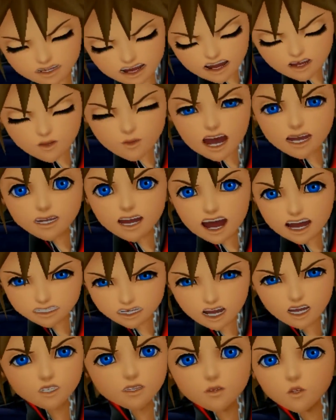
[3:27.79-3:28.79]
what ties us
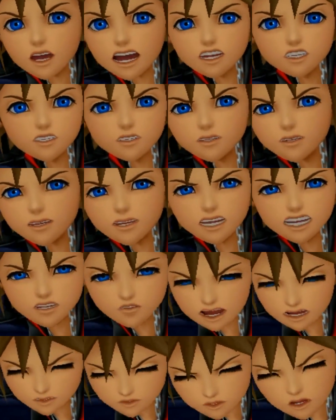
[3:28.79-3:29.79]
together even
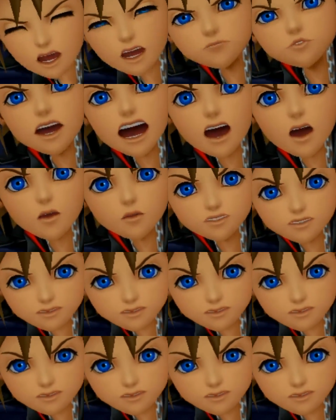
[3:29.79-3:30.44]
when we're apart.